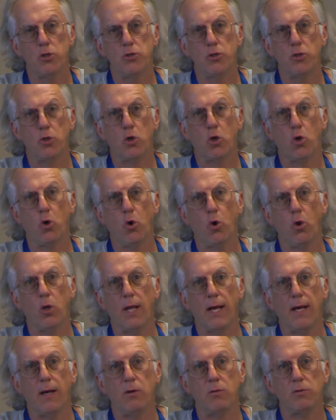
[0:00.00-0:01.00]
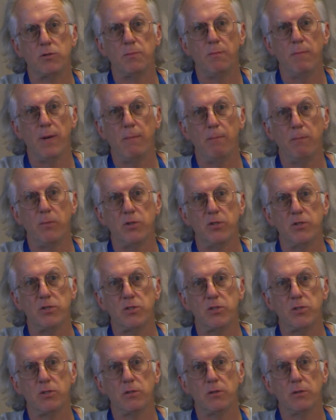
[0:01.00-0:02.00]
to call out
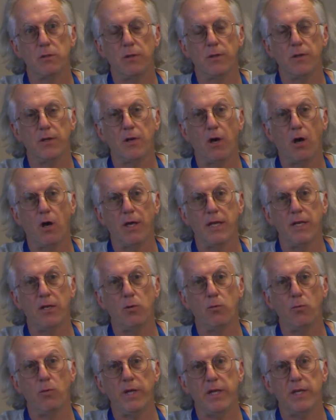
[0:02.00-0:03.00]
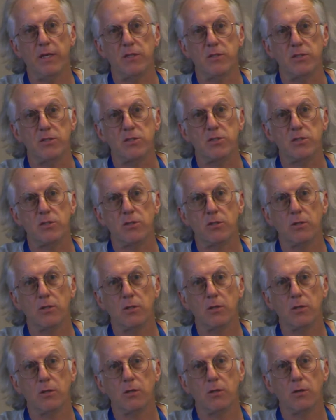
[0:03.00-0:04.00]
members that are in arrears
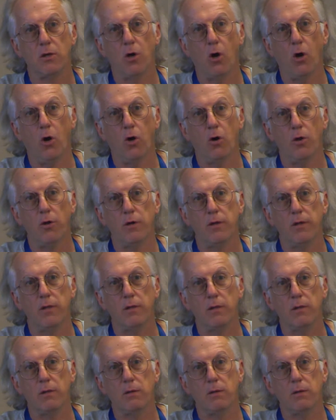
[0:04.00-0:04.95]
on